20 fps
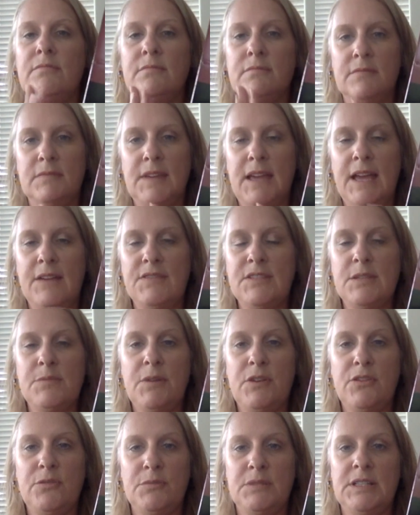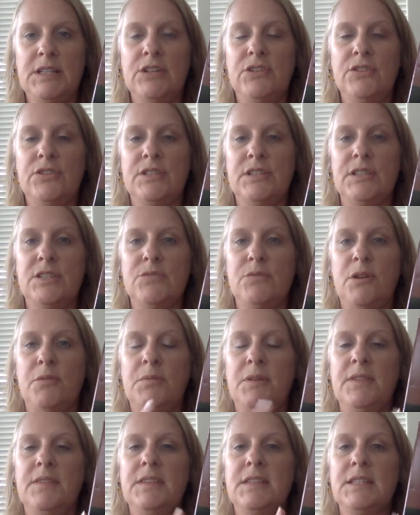They have some other materials as well,
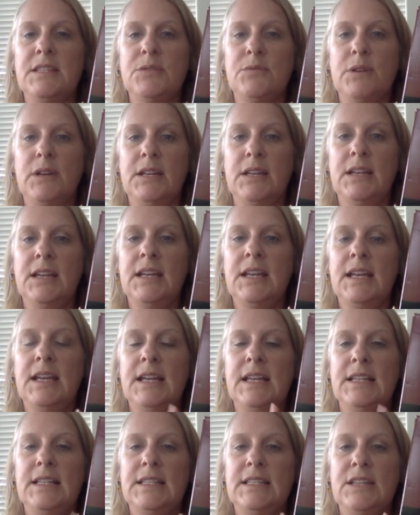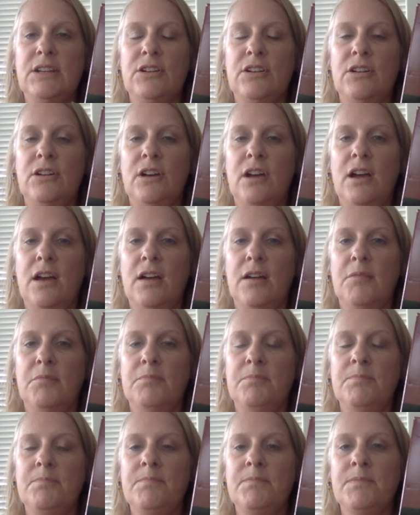but this one is their
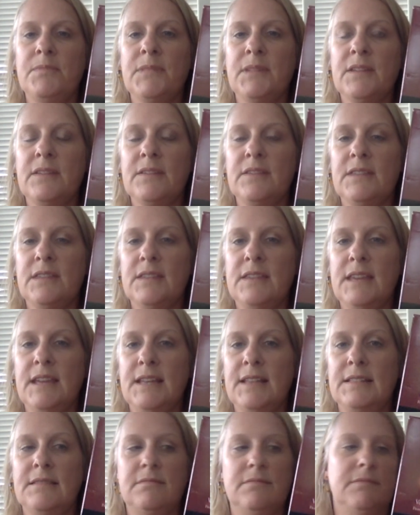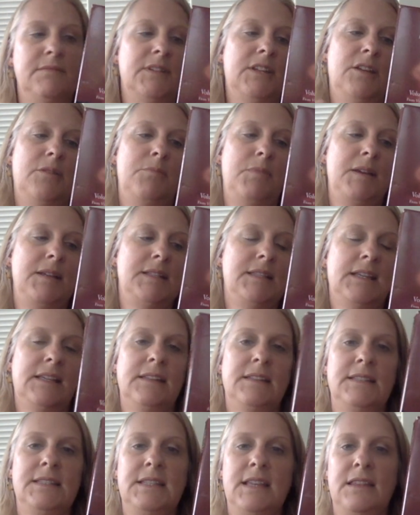that they
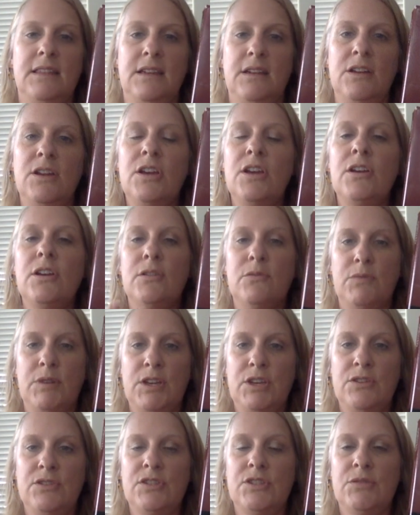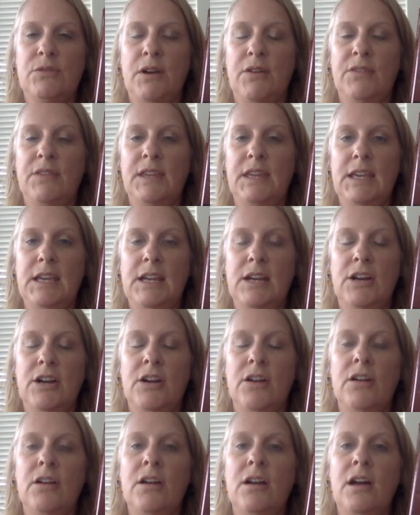basically say that we use throughout the year
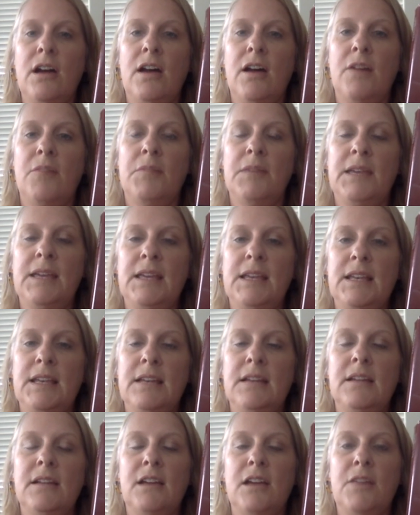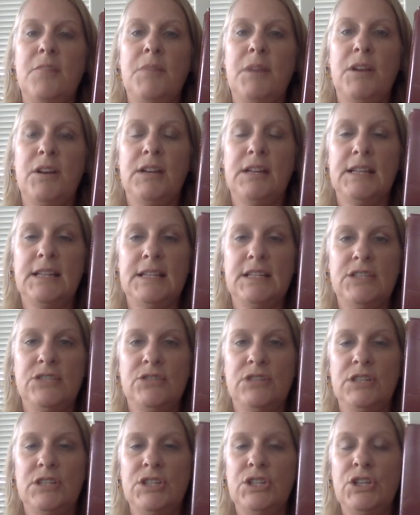in American
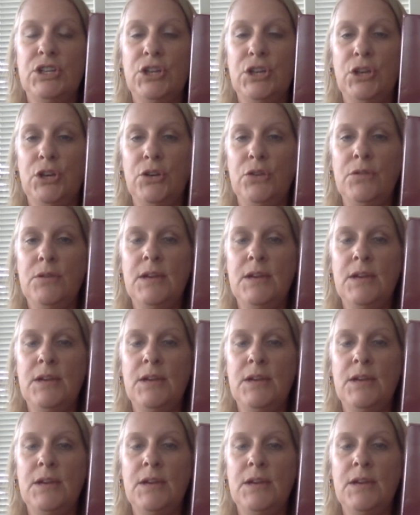history too.